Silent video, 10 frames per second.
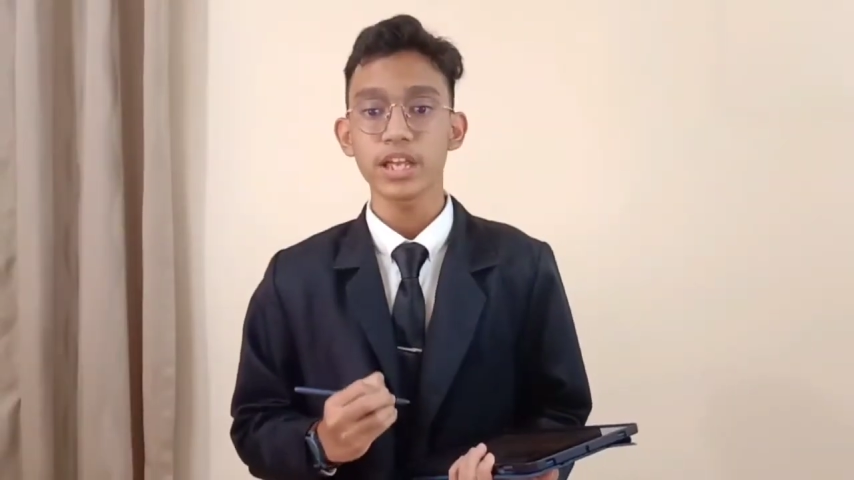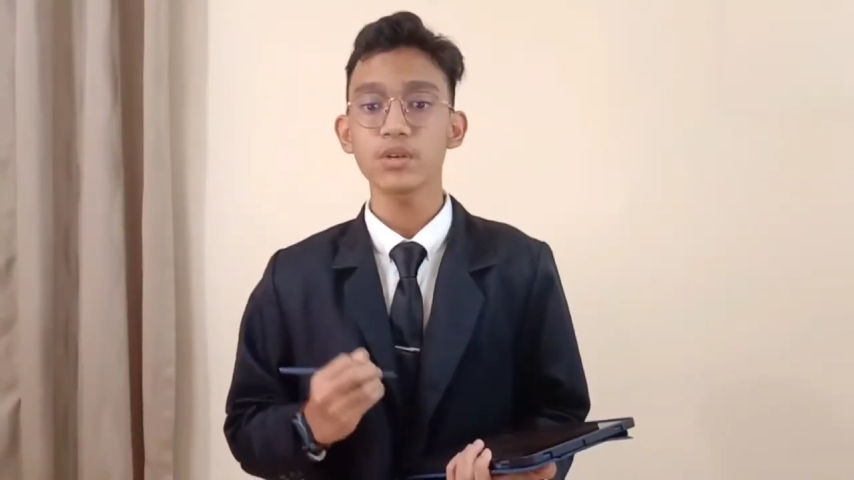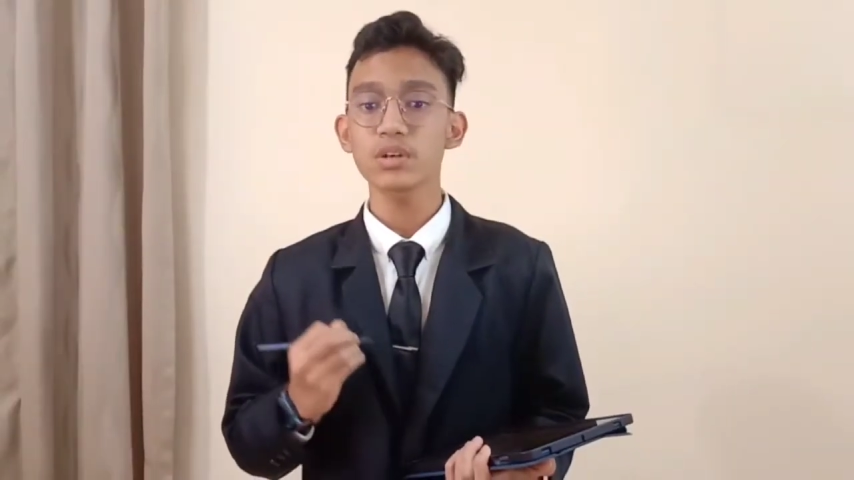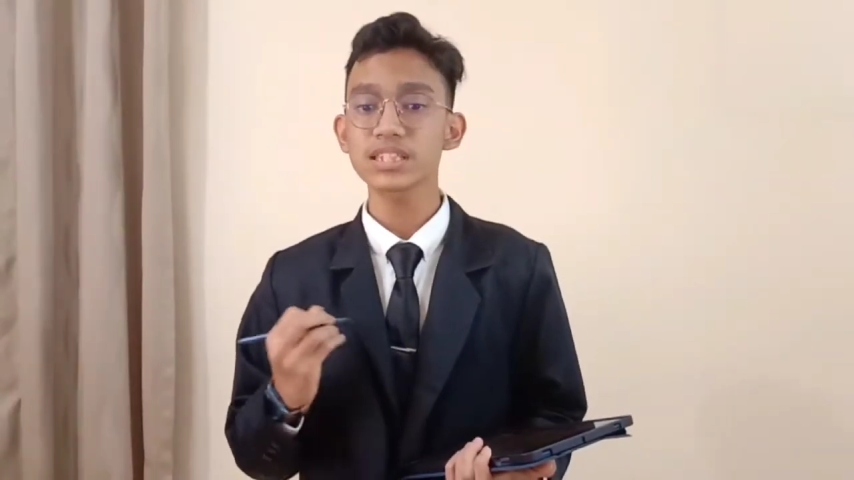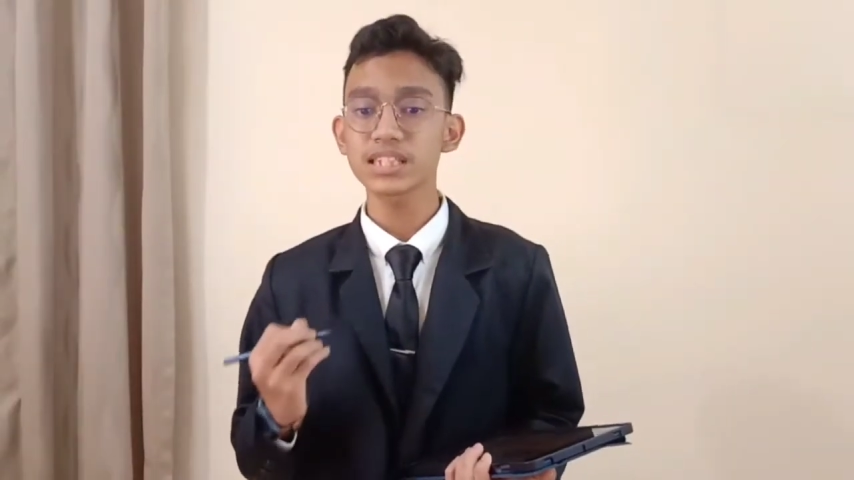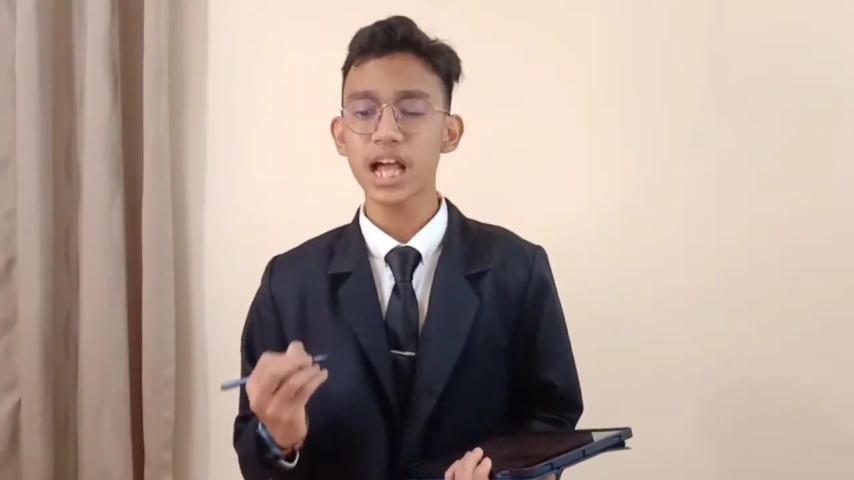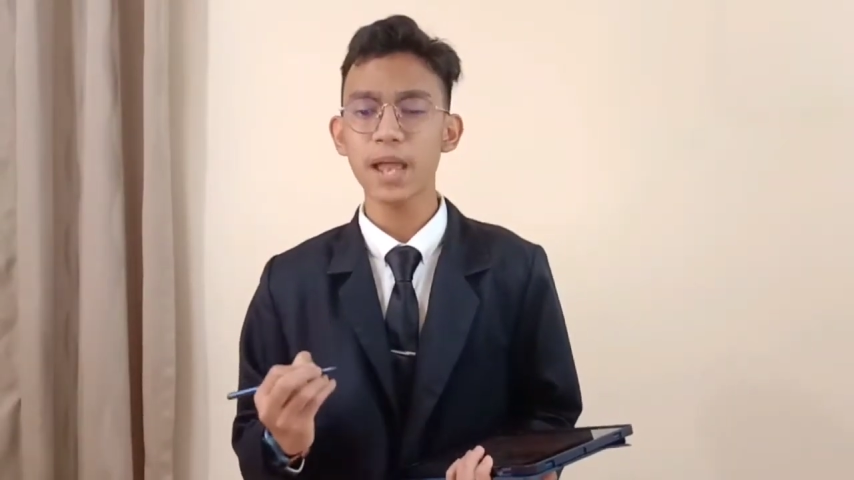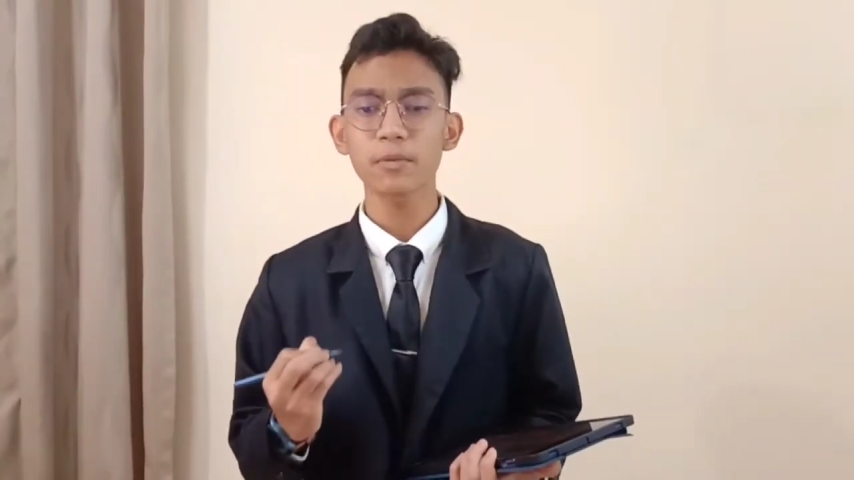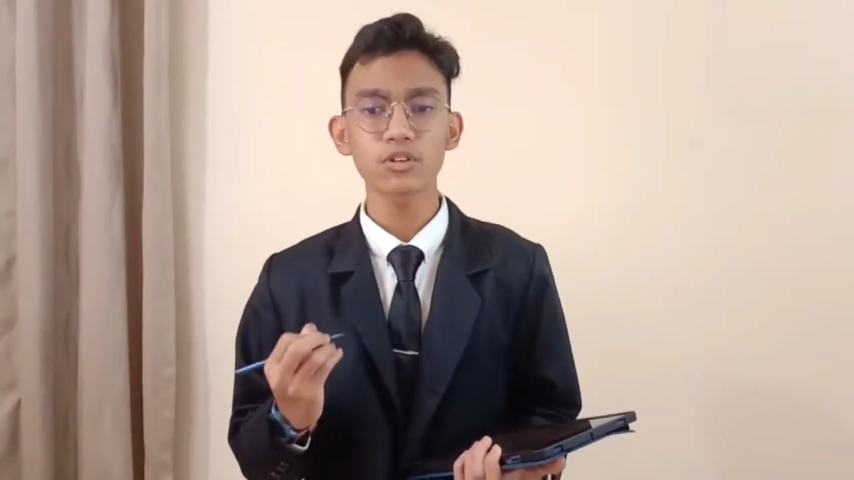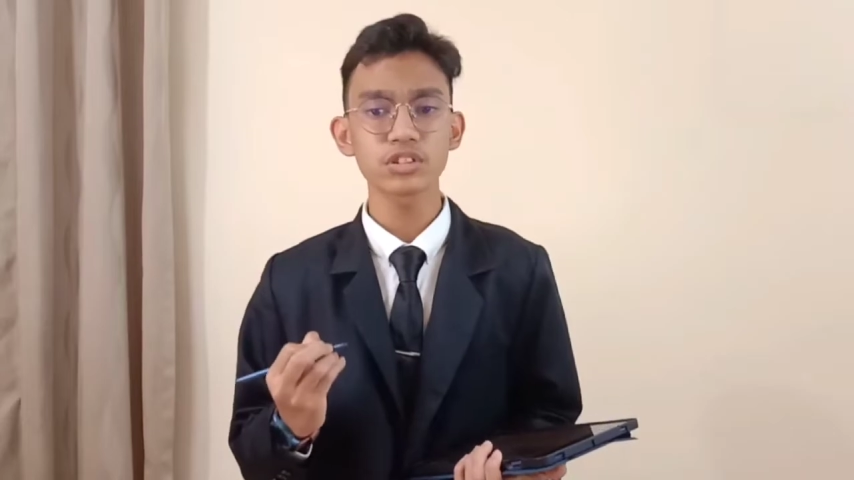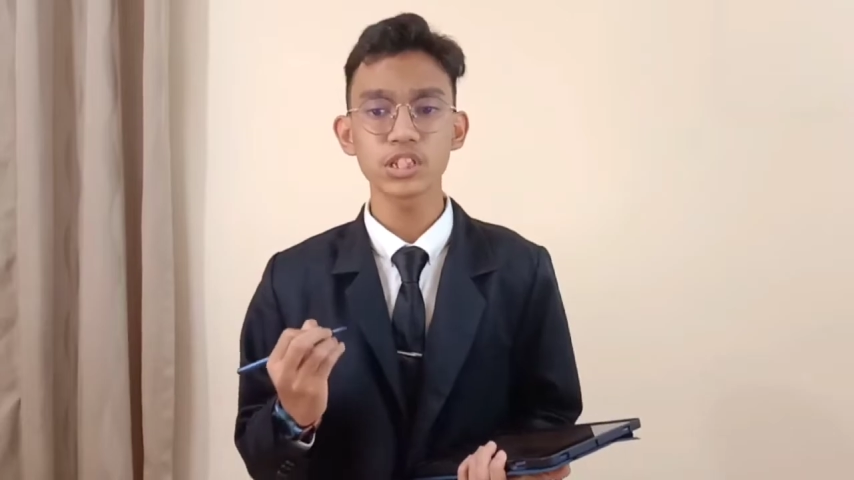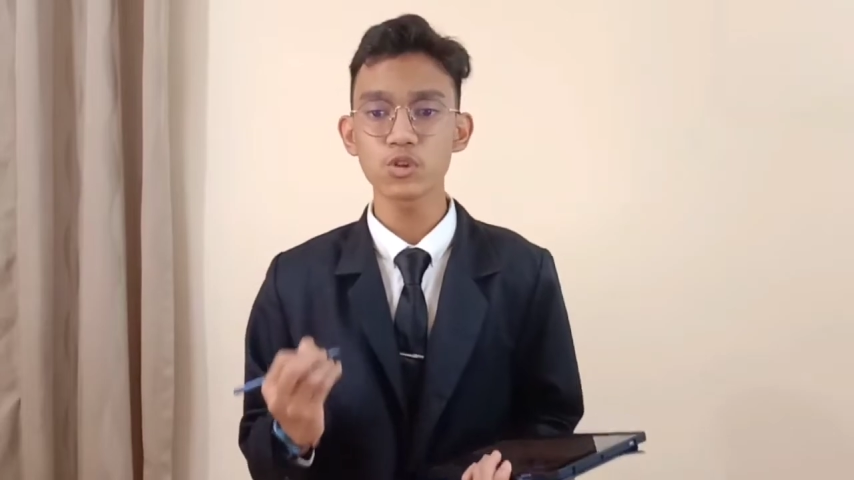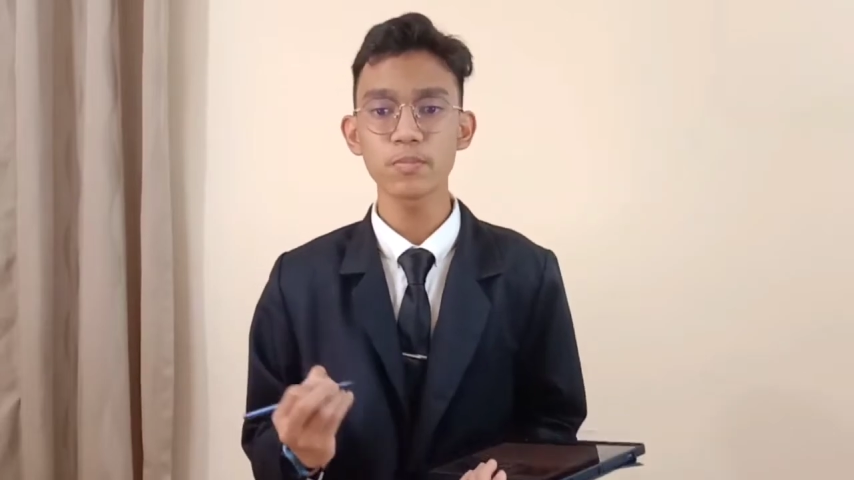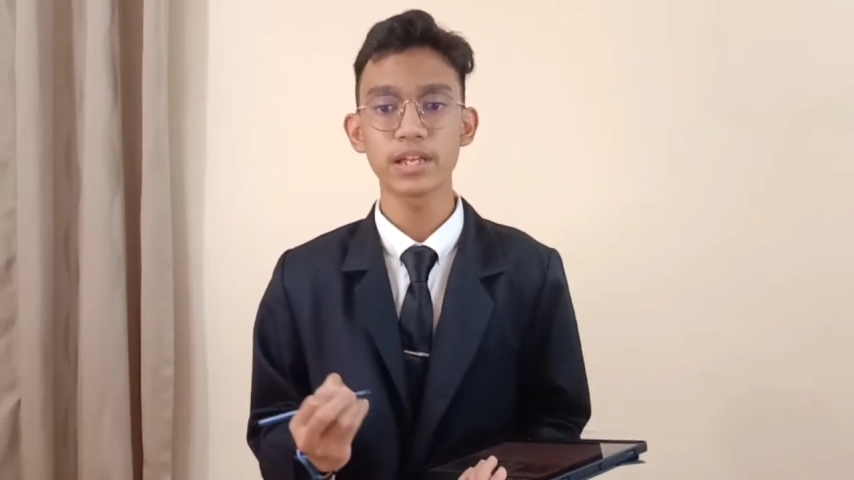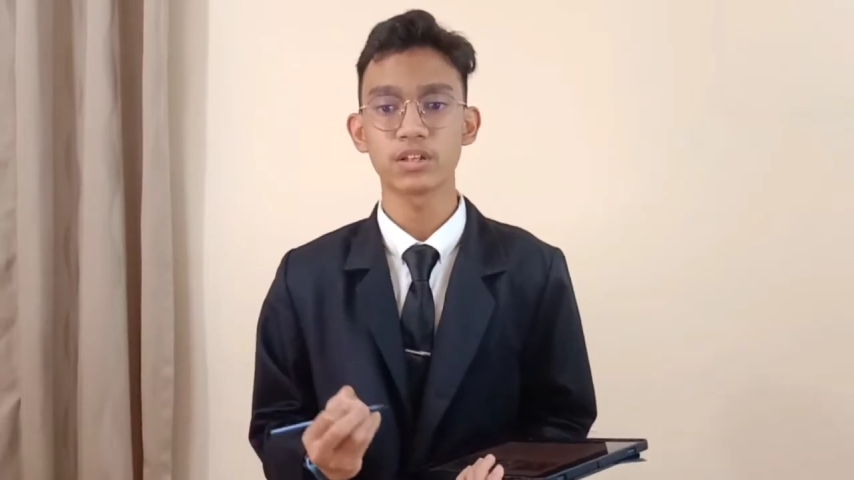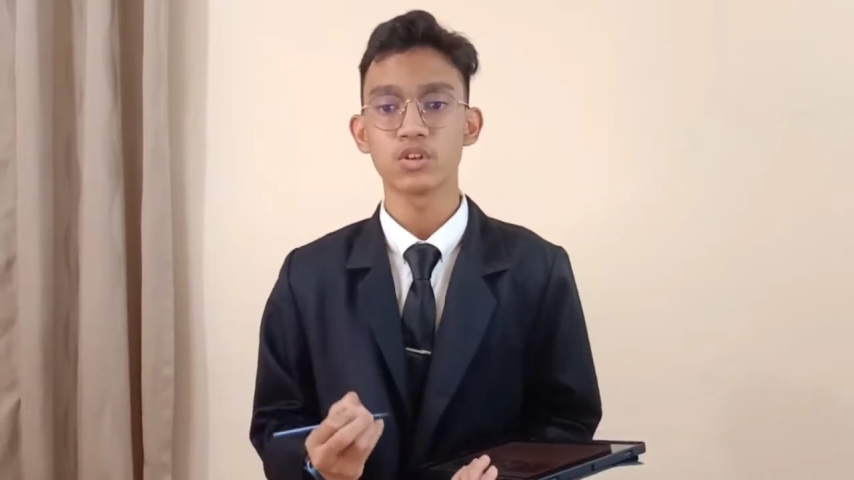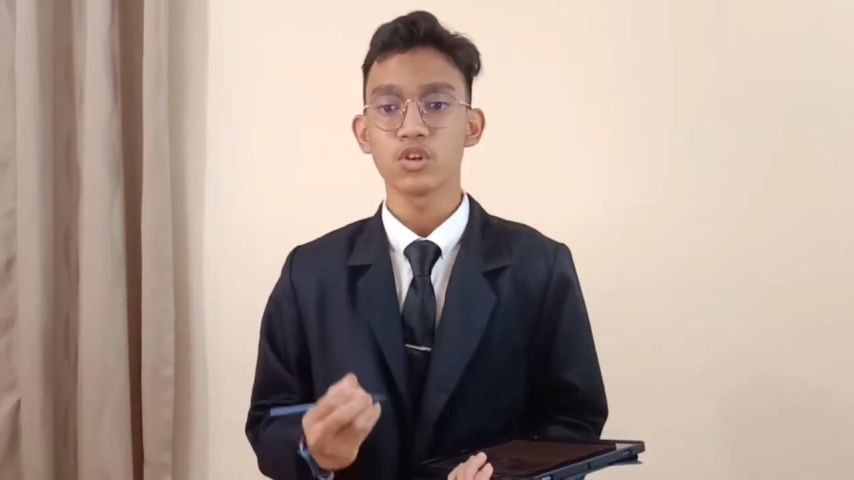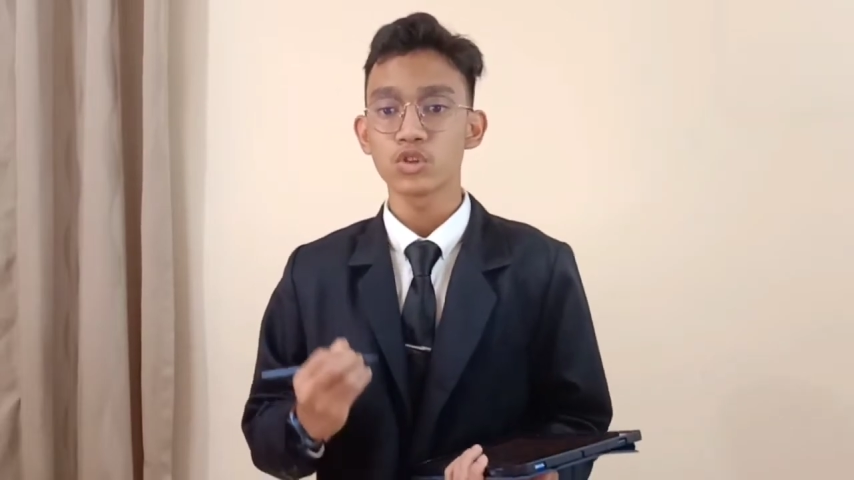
It was time consuming,